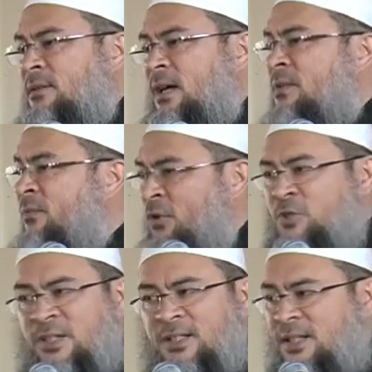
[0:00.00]

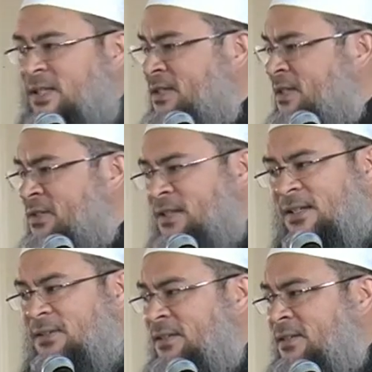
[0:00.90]
Unfortunately, this is
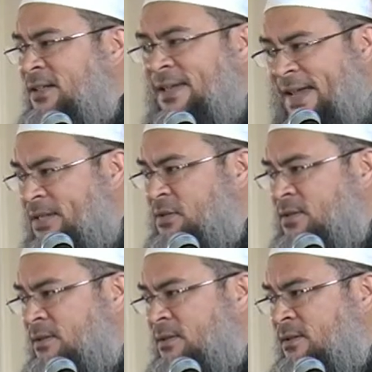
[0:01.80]
not the
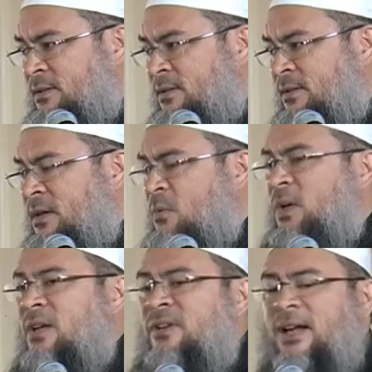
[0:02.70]
case.
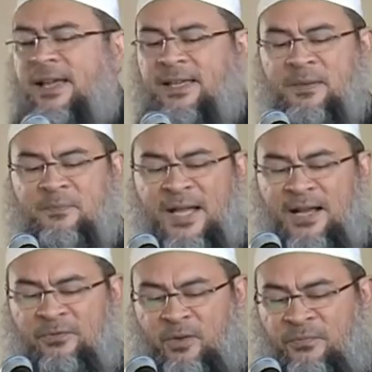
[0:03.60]
Whenever I come
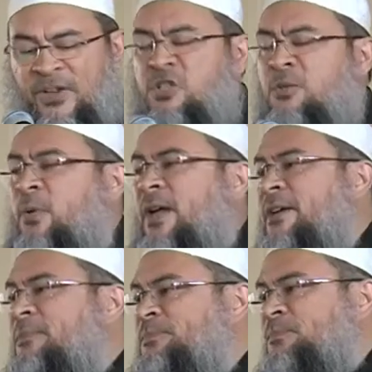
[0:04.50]
back from Fajr
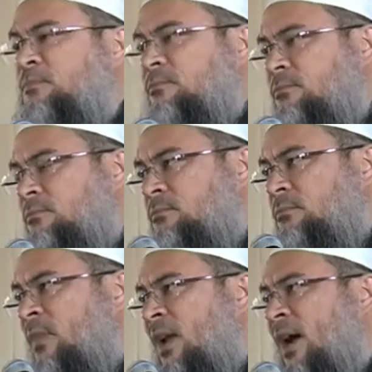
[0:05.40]
prayer,
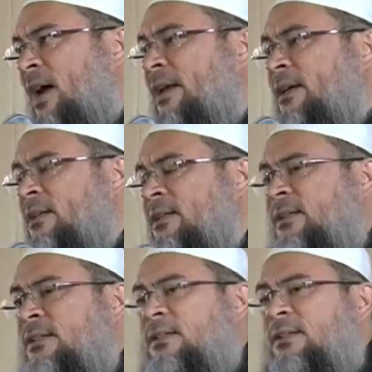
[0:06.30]
I
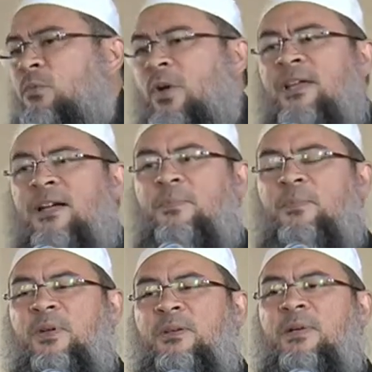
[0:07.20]
wake up
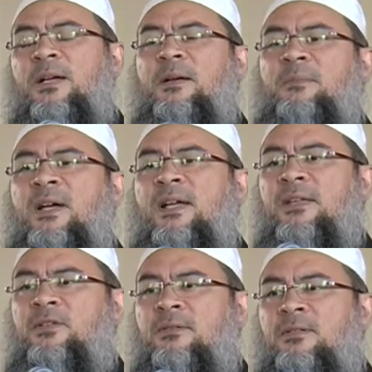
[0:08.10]

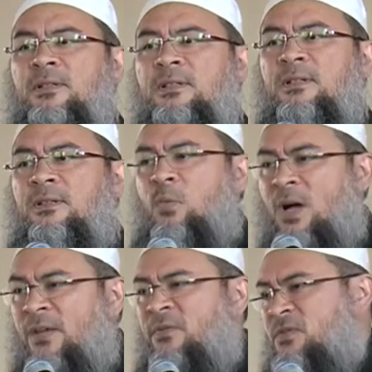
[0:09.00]
my
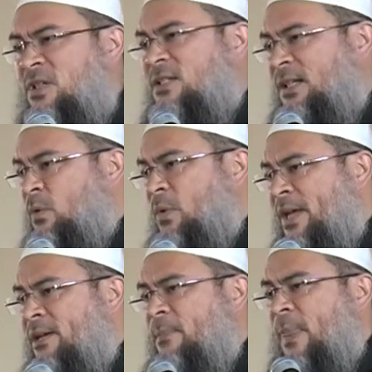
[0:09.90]
wife, if she's not
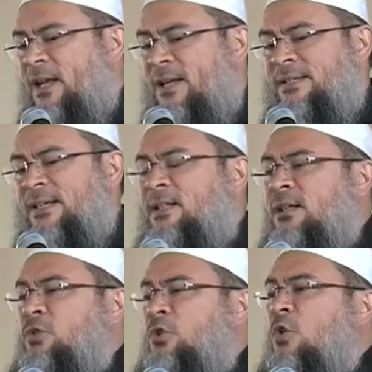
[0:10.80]
awake, and I tell
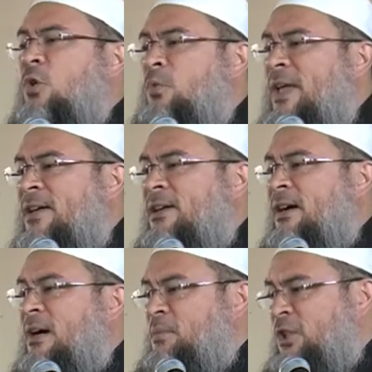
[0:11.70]
her to go and wake
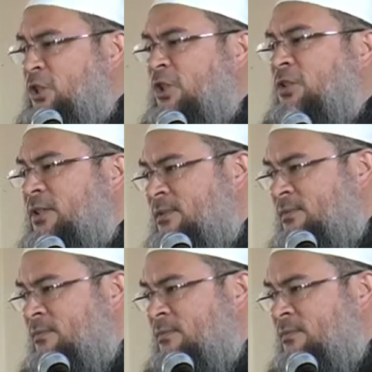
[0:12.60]
up the children.